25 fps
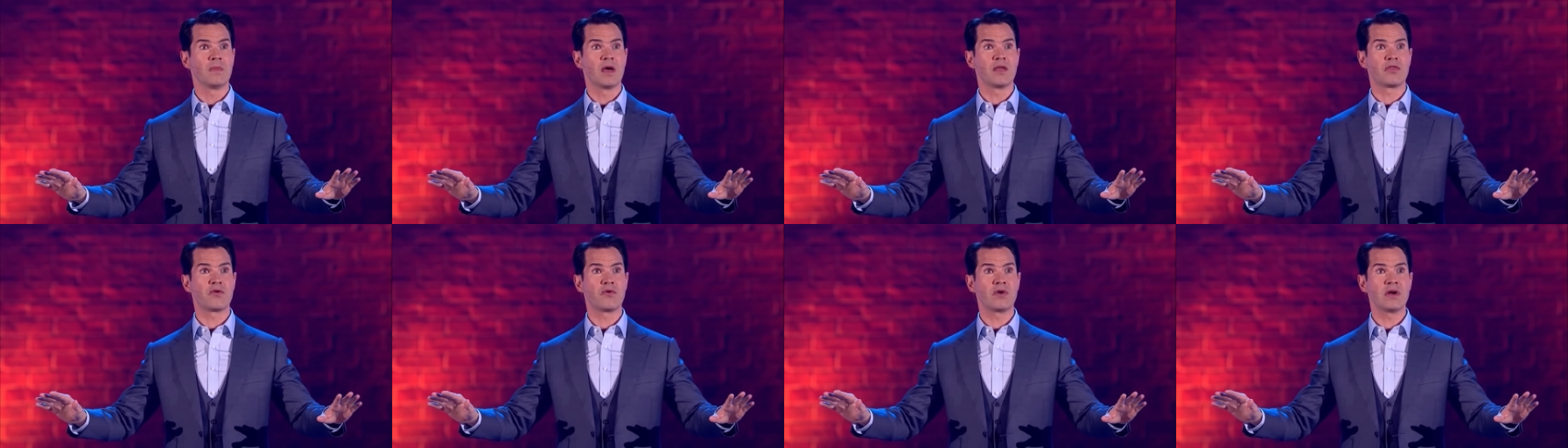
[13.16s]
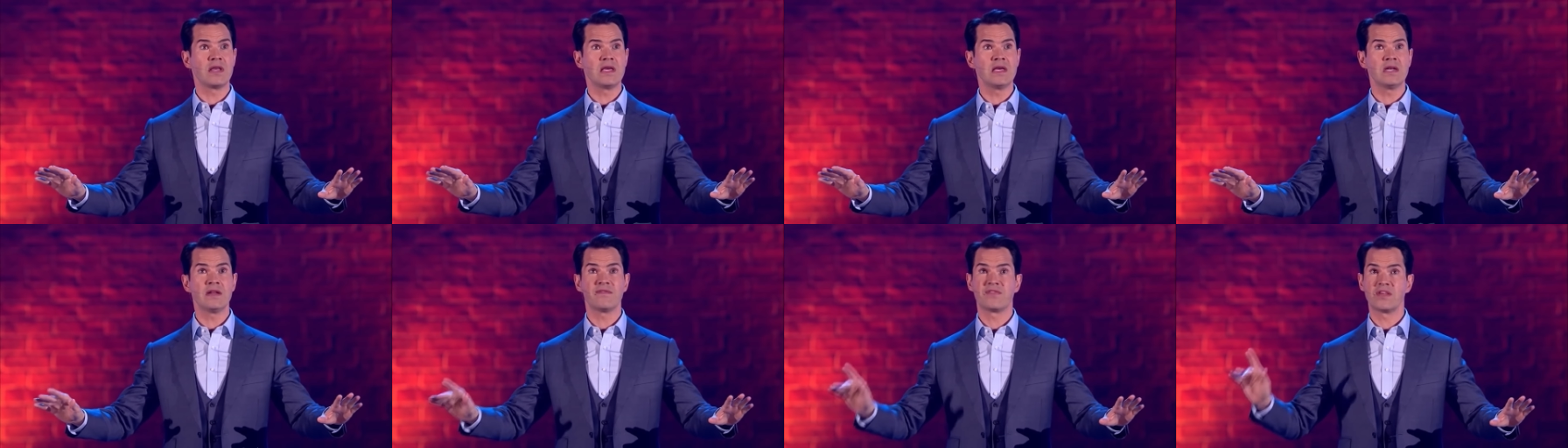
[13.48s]
Are there
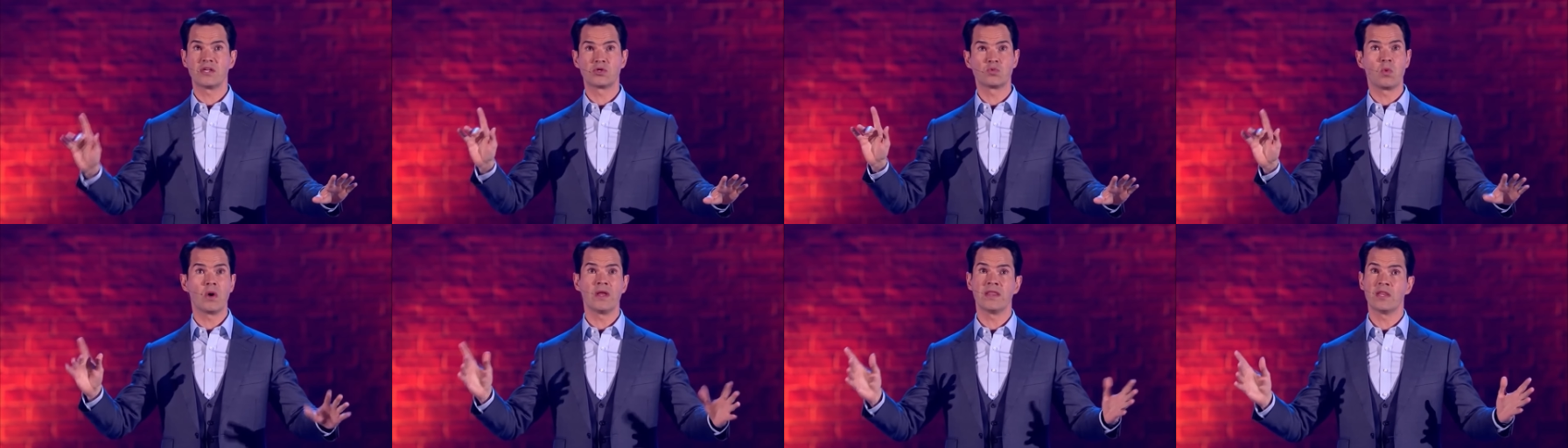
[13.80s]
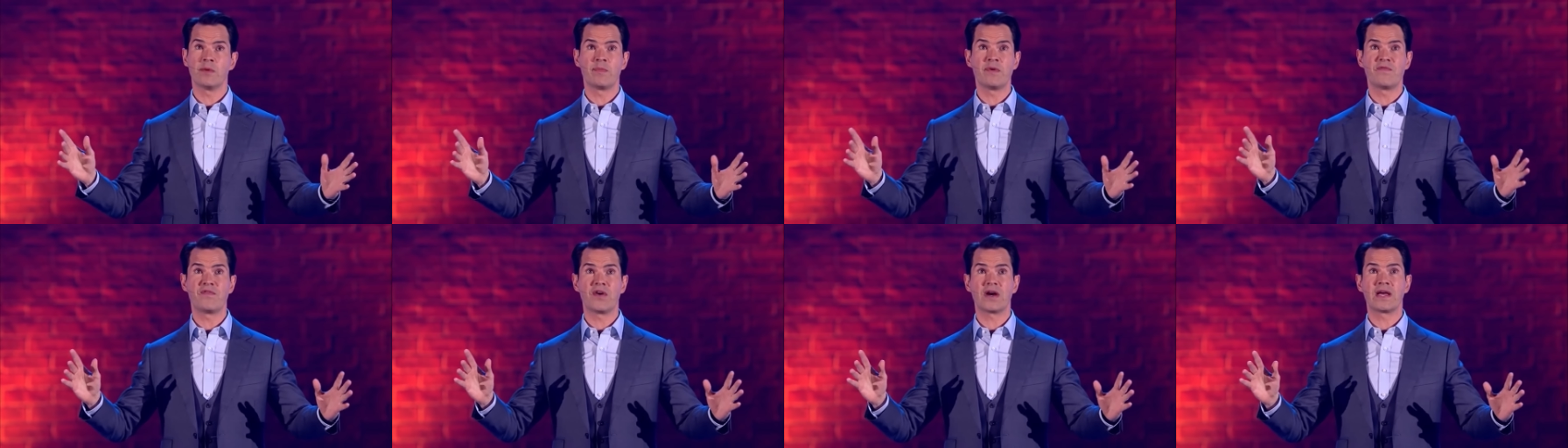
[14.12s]
any in? If there's one,
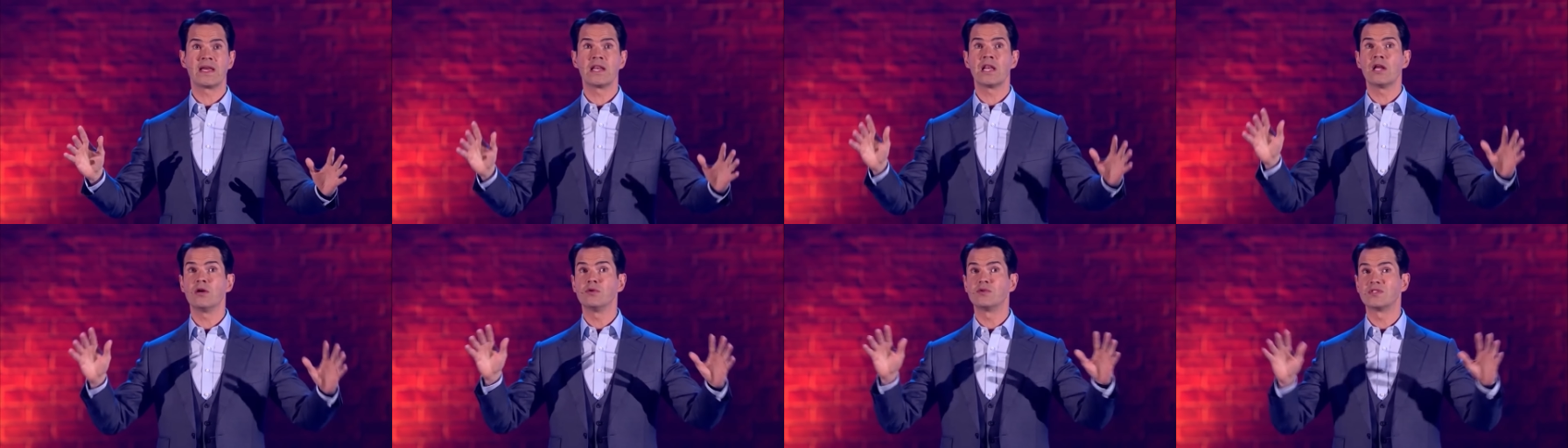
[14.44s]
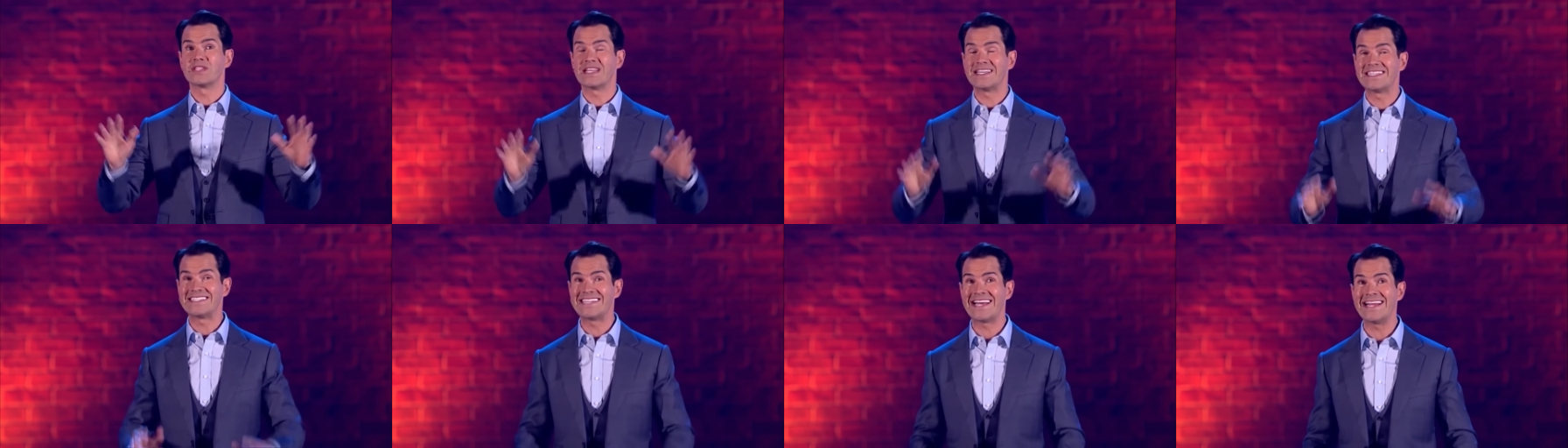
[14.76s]
there'll be fucking loads.
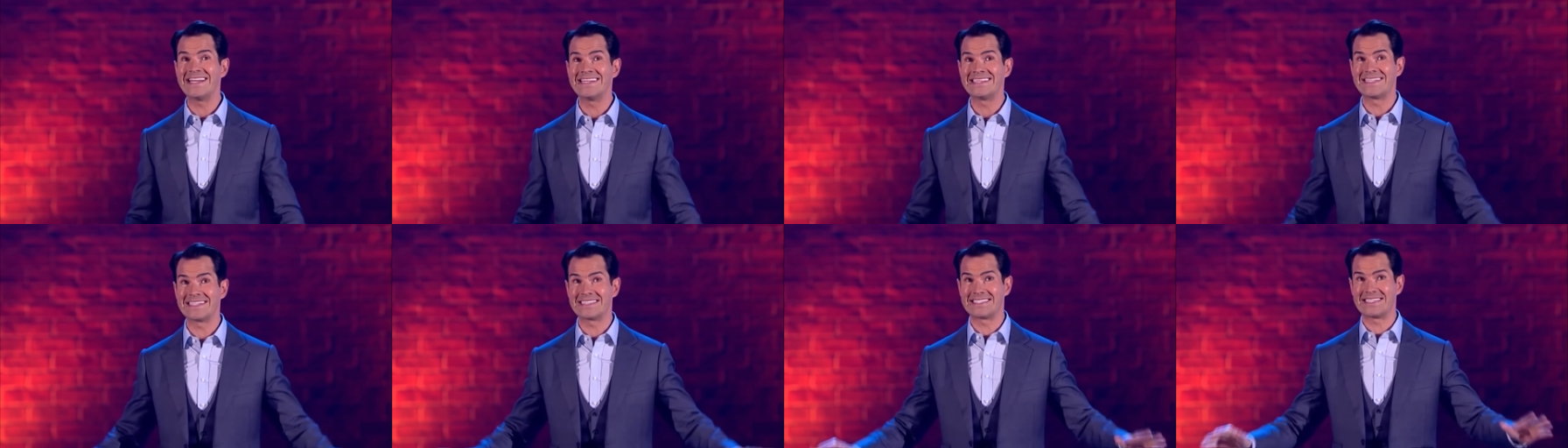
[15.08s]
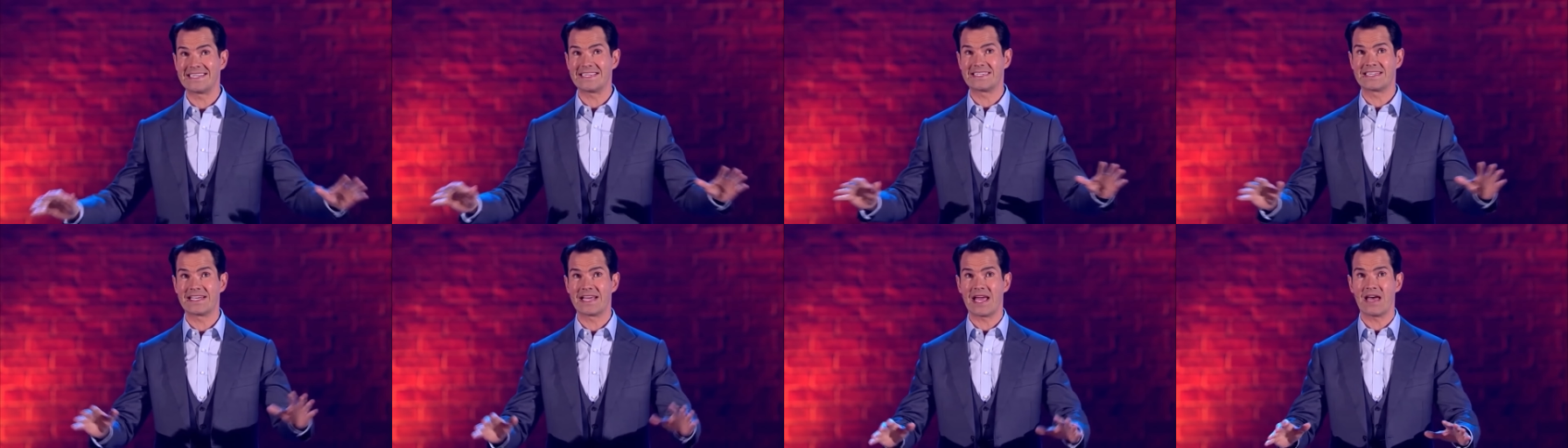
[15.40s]
They tend to
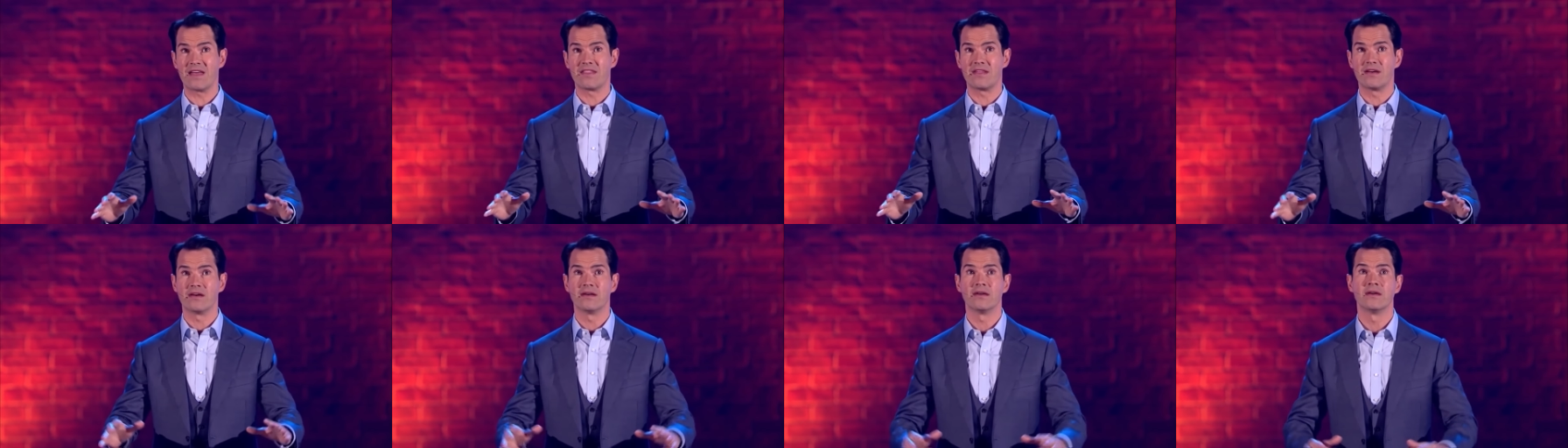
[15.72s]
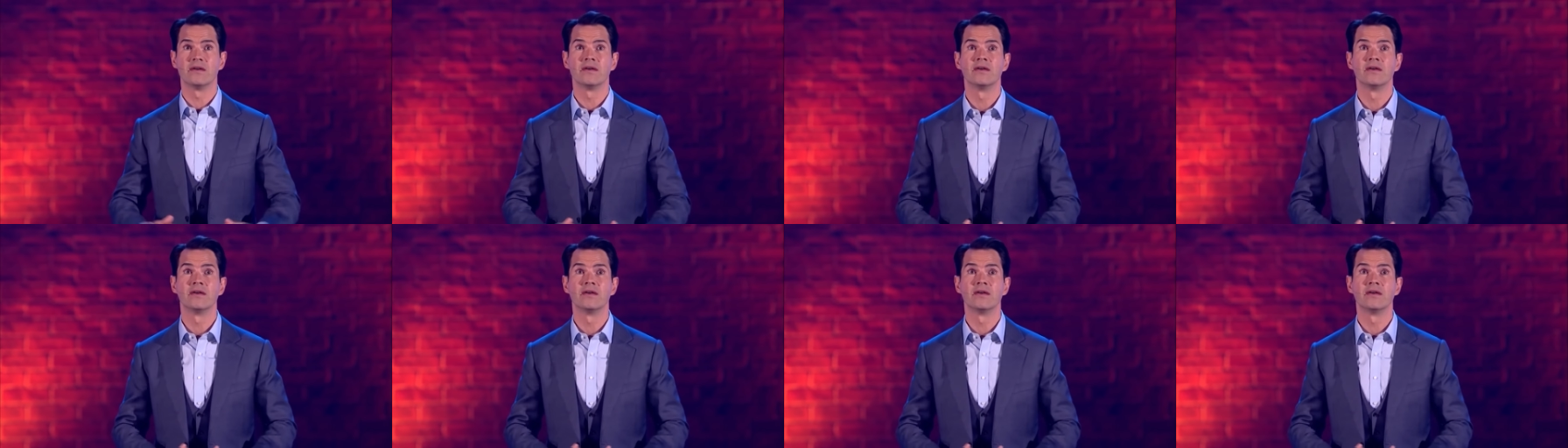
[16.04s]
stick together.